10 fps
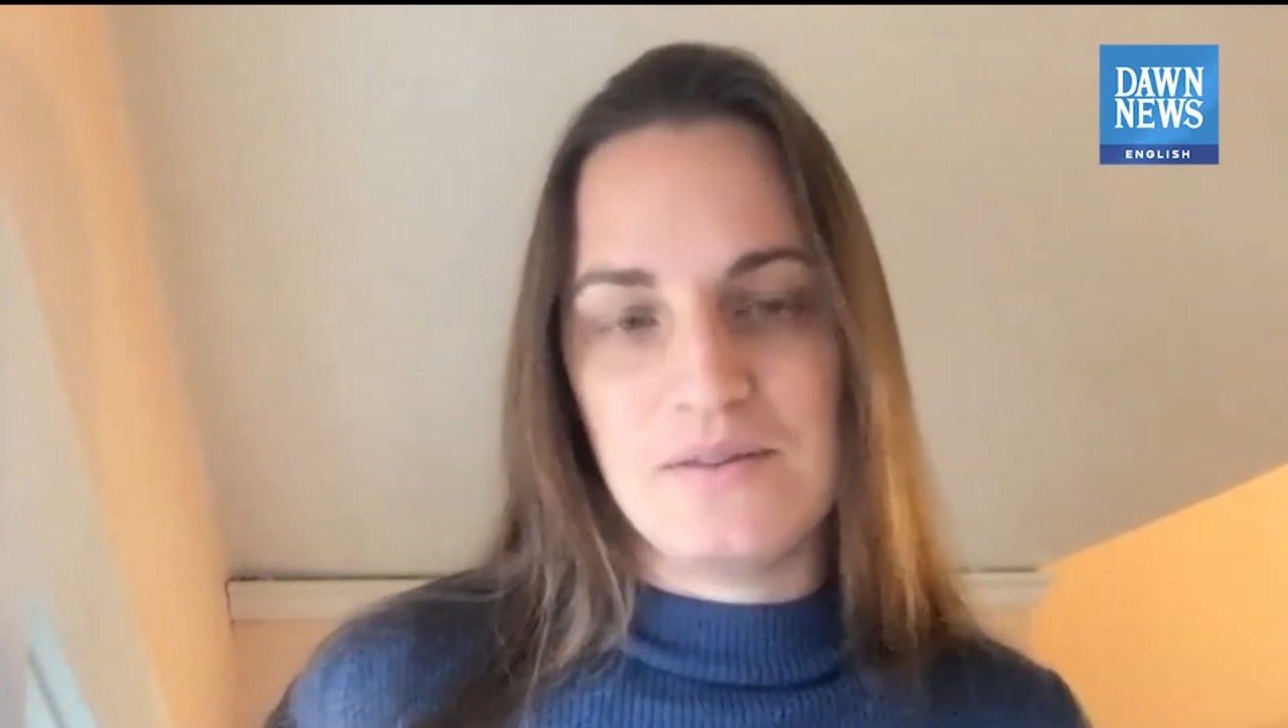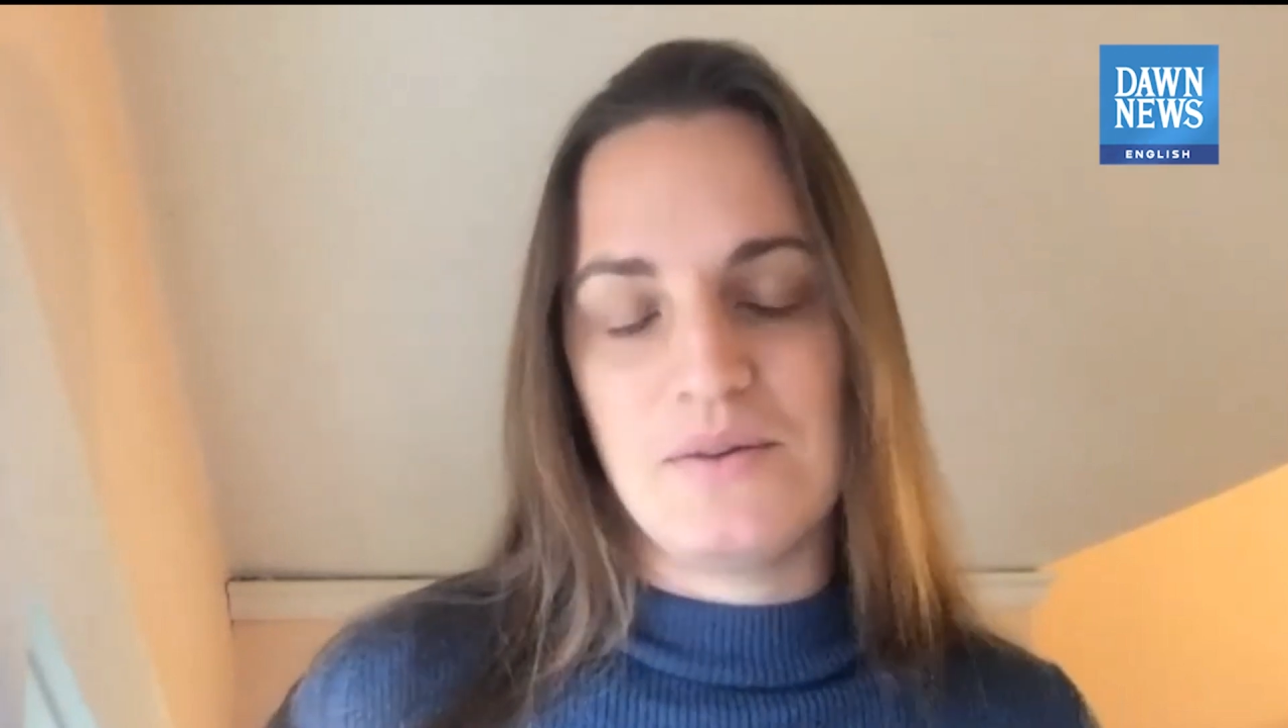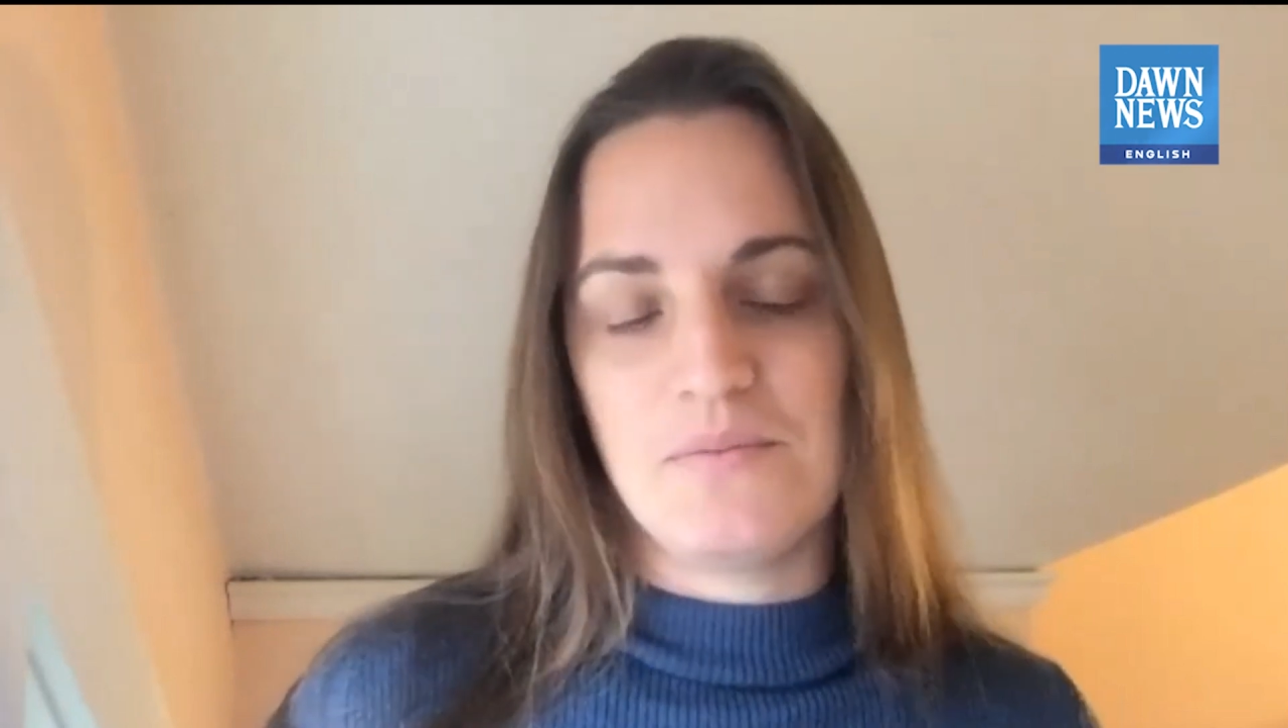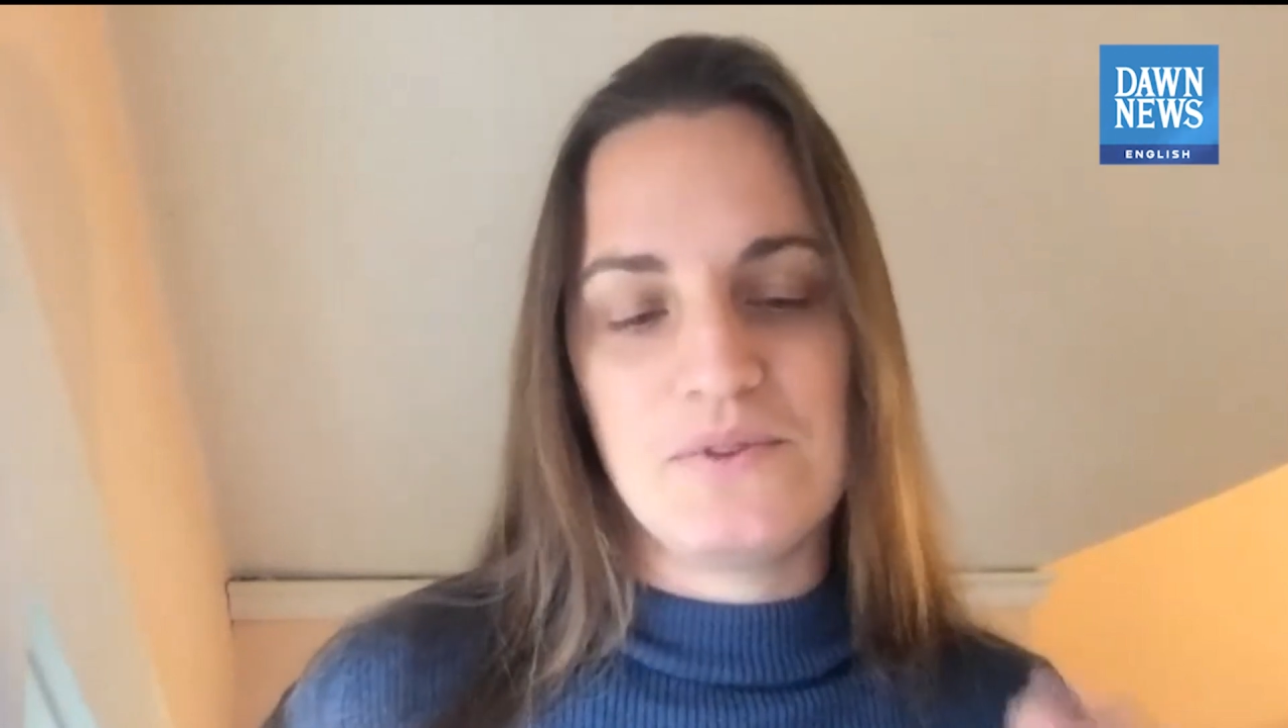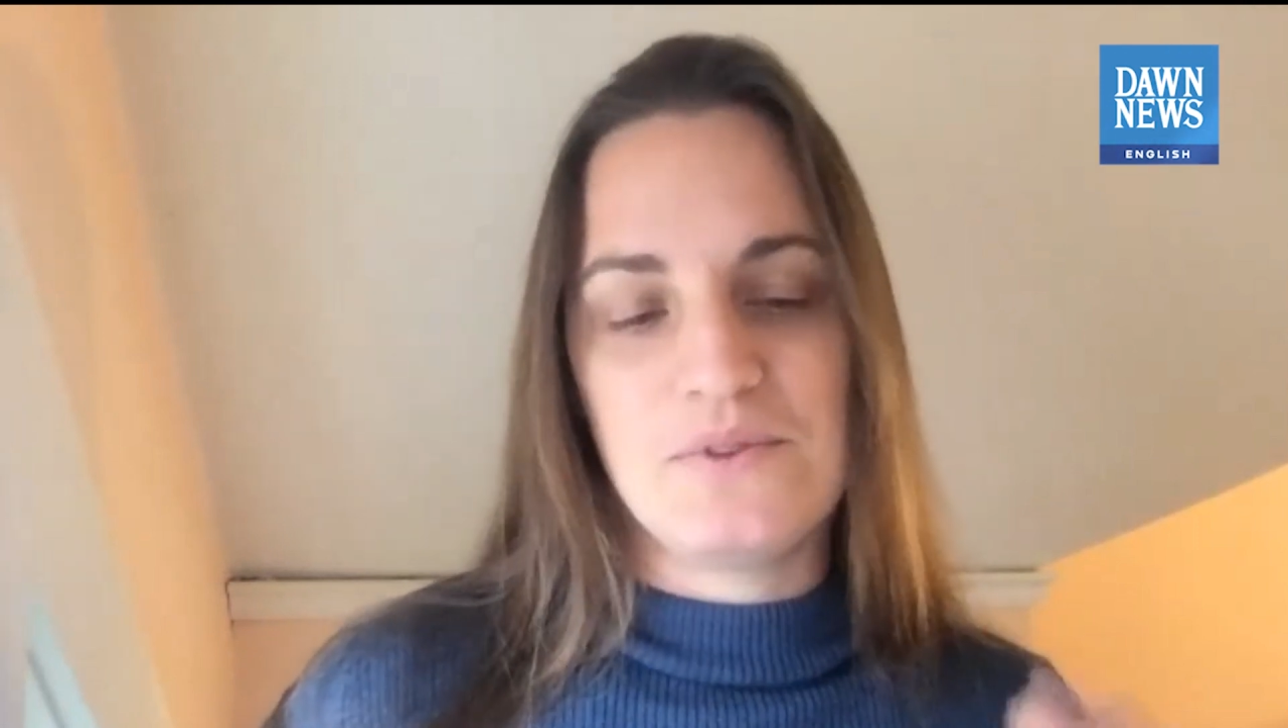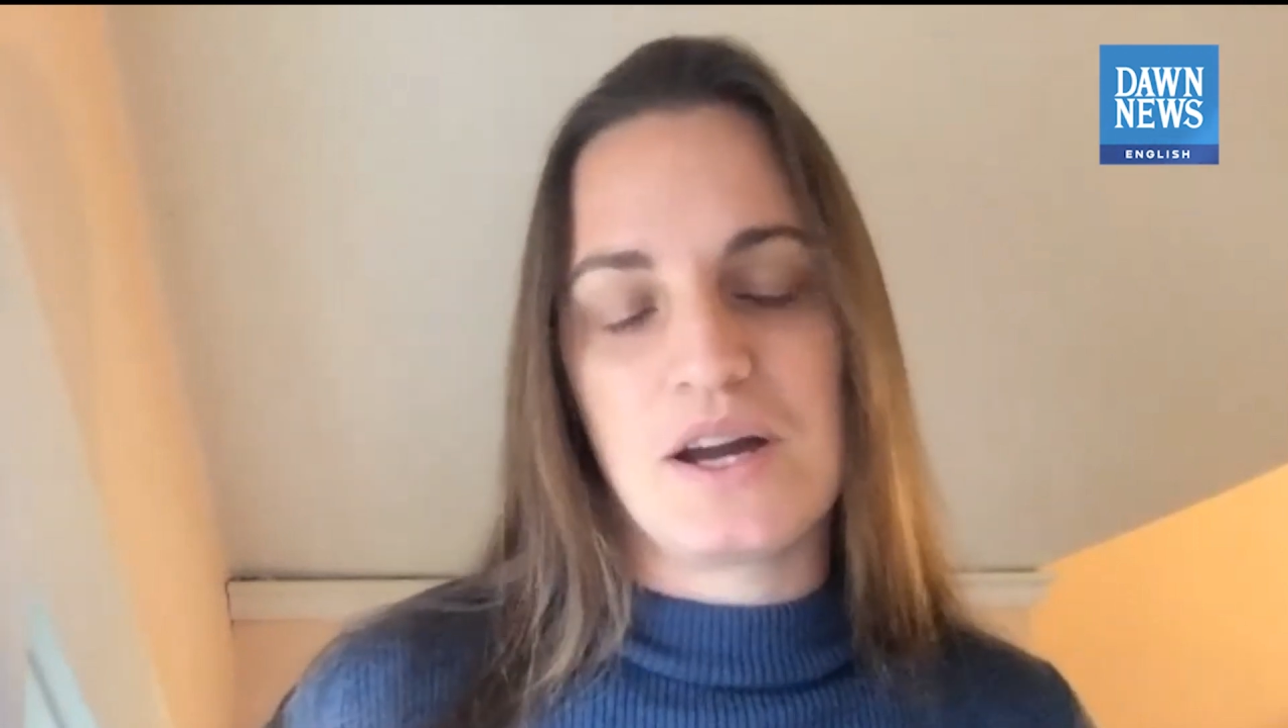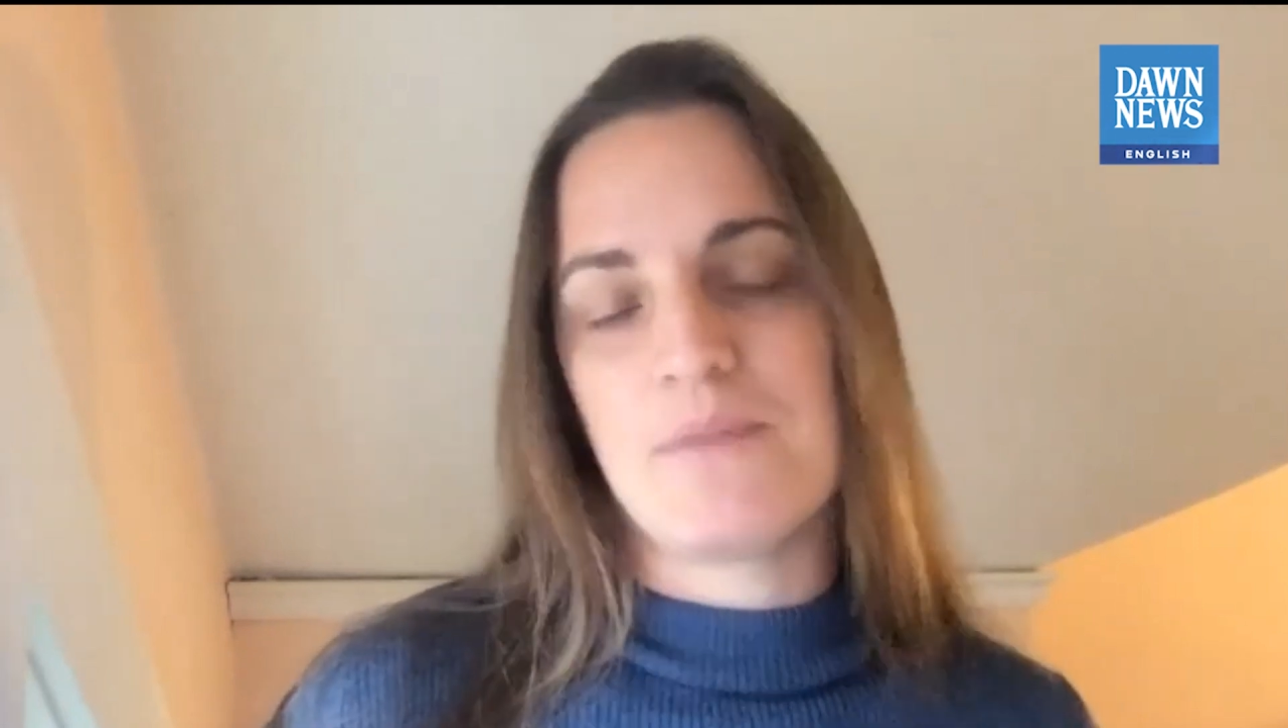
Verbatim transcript: they'll talk